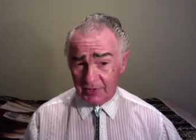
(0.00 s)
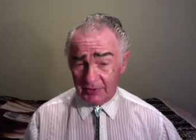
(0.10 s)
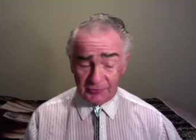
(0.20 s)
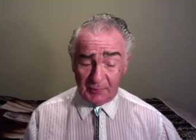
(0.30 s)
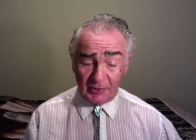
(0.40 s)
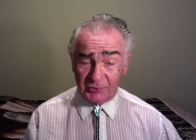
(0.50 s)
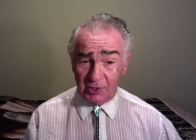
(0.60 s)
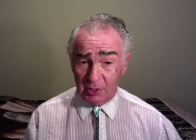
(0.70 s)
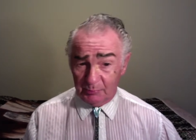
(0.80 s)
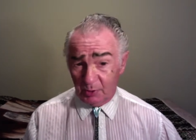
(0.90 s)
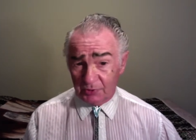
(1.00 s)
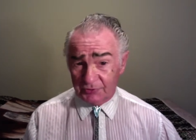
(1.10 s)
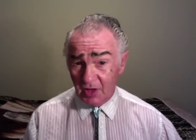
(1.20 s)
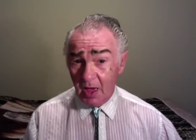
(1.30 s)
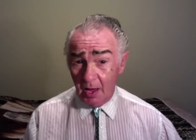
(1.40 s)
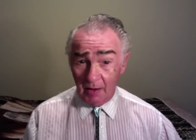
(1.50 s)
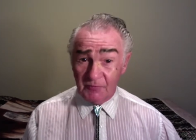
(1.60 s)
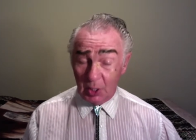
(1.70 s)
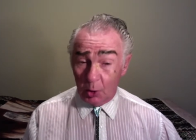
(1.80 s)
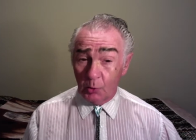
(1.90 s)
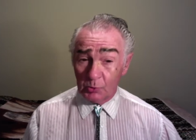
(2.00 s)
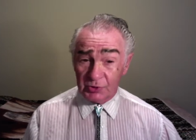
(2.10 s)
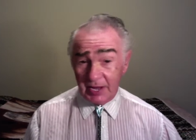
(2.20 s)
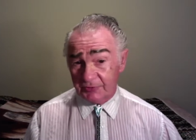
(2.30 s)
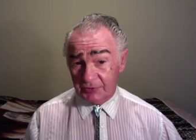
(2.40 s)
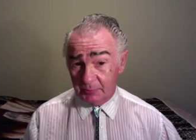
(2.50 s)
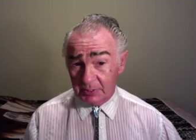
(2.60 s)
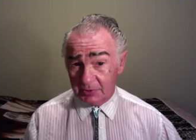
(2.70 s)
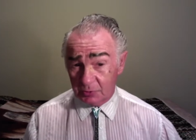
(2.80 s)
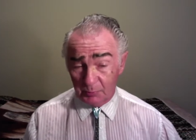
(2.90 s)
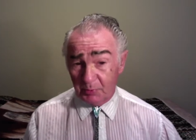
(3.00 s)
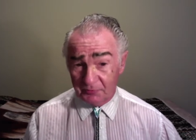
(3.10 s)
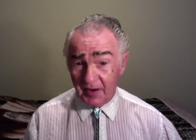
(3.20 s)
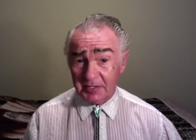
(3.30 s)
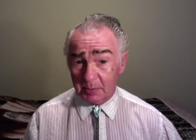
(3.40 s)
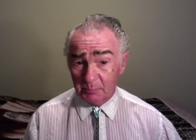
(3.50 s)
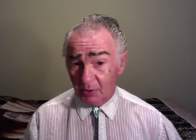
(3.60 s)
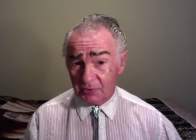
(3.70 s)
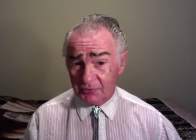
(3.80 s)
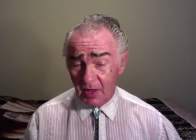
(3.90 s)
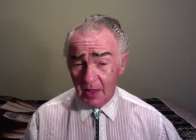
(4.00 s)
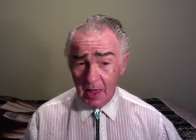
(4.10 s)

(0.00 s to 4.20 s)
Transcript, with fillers: especially the books of the Old Testament, the prophetic books,